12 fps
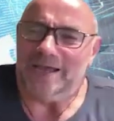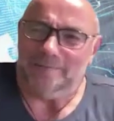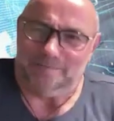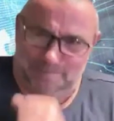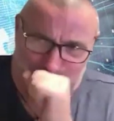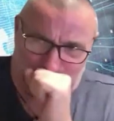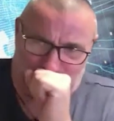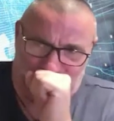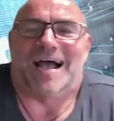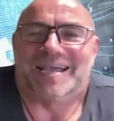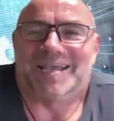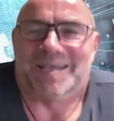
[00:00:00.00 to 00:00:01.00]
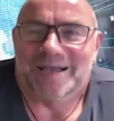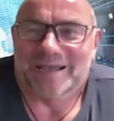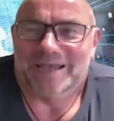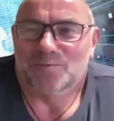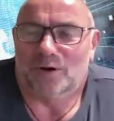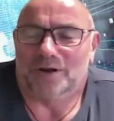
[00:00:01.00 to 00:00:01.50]
Anyway,
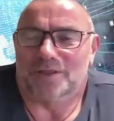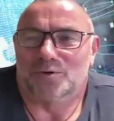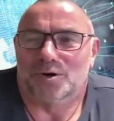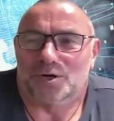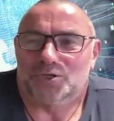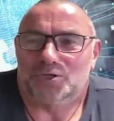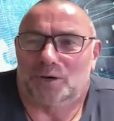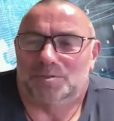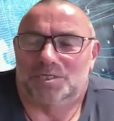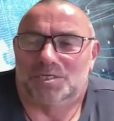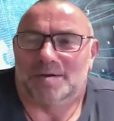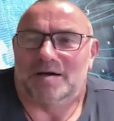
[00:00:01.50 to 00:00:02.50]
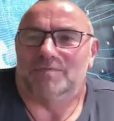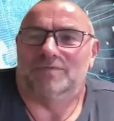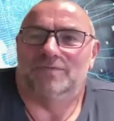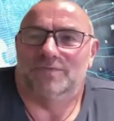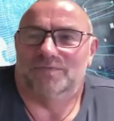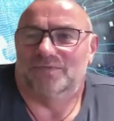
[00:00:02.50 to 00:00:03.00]
in one of the workshops, there's
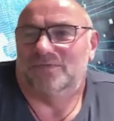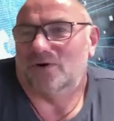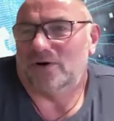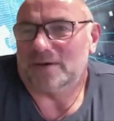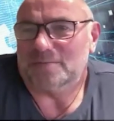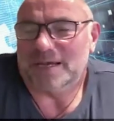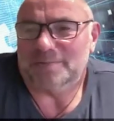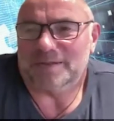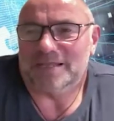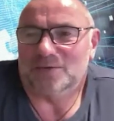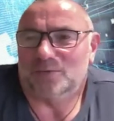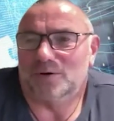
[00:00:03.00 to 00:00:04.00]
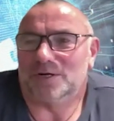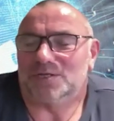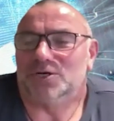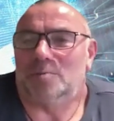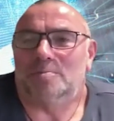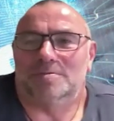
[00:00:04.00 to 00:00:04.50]
about 40 people in the
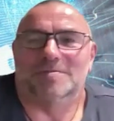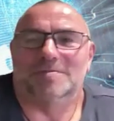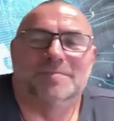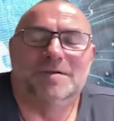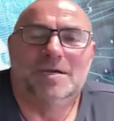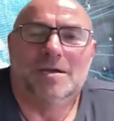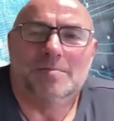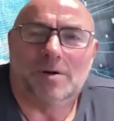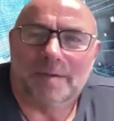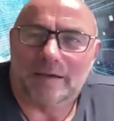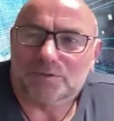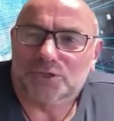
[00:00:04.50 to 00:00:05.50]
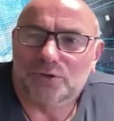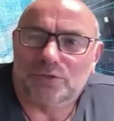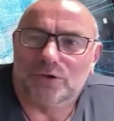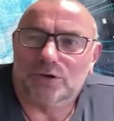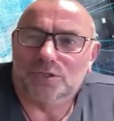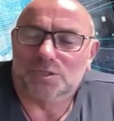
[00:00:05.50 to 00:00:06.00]
workshop, and probably about
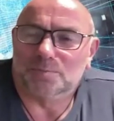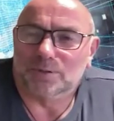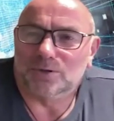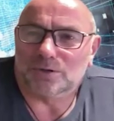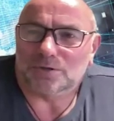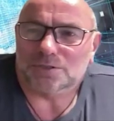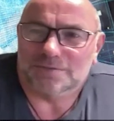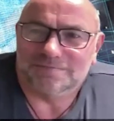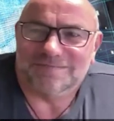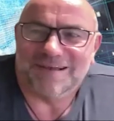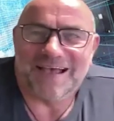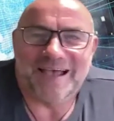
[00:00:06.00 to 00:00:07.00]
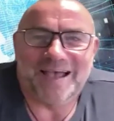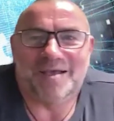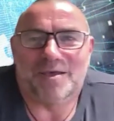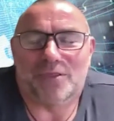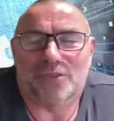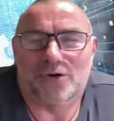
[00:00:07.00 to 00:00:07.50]
two-thirds are blokes,
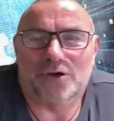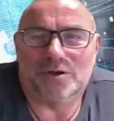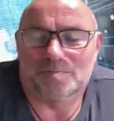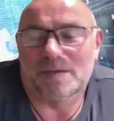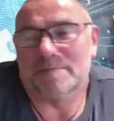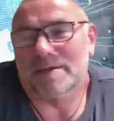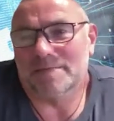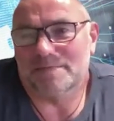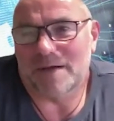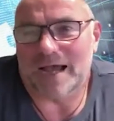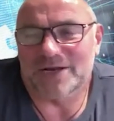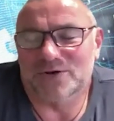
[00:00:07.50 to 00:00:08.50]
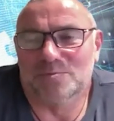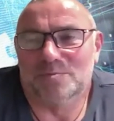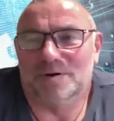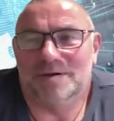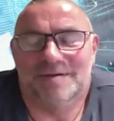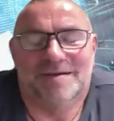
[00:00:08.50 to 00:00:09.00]
a third, maybe a higher
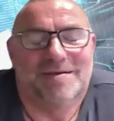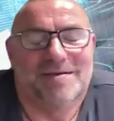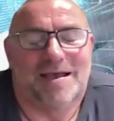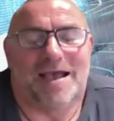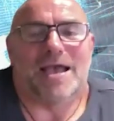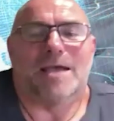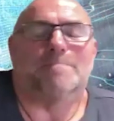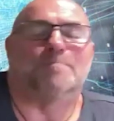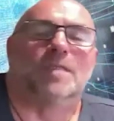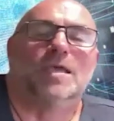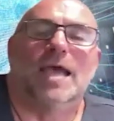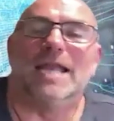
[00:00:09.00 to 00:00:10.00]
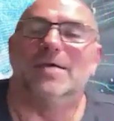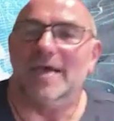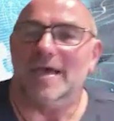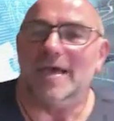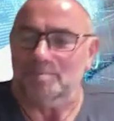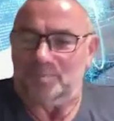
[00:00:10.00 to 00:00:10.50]
number.
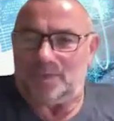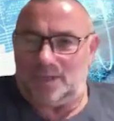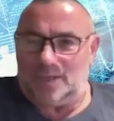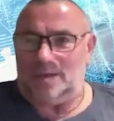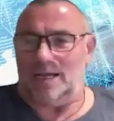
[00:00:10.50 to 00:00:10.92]
Anyway,